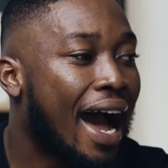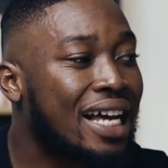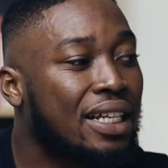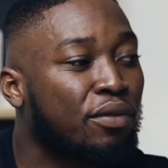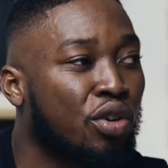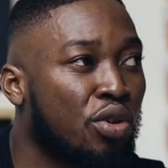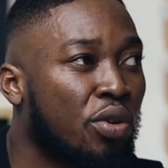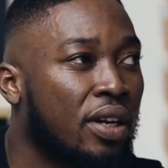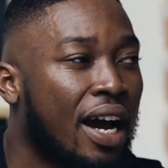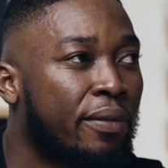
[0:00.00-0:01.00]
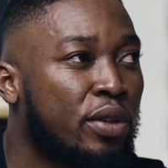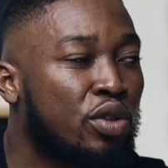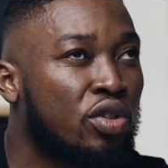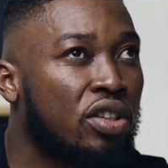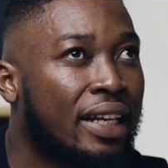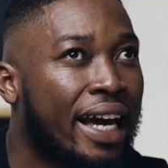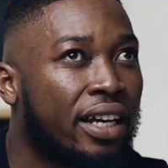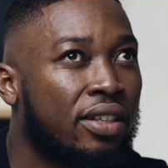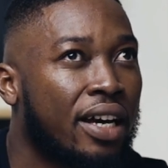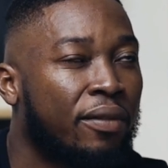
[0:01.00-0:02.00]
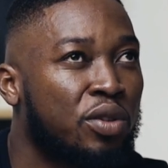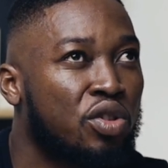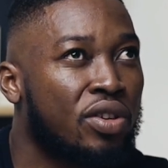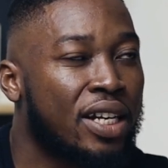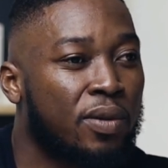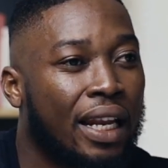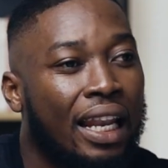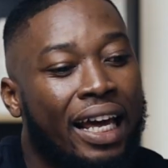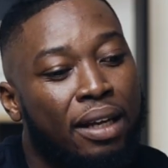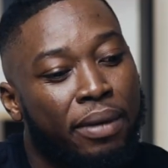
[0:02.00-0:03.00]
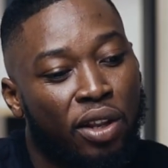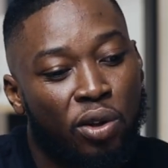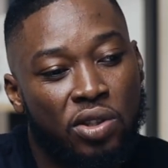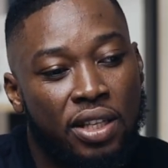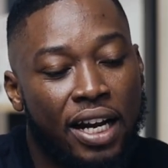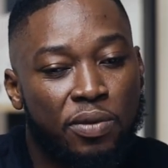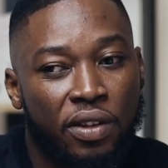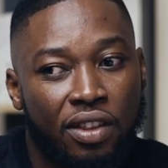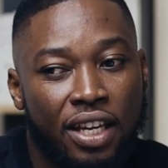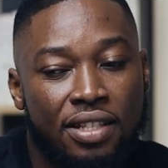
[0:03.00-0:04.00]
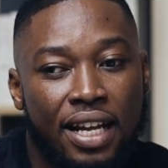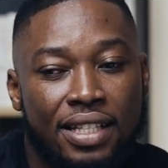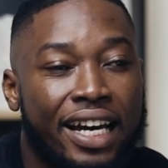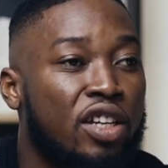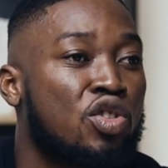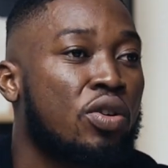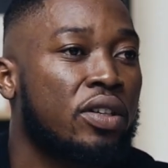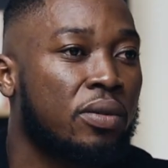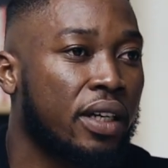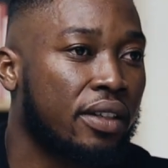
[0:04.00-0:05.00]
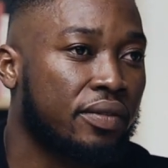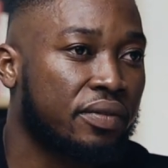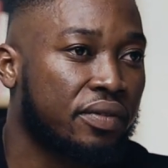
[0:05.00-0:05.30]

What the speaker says: as I've grown, I've also tried to align my North Stars with things that I enjoy doing.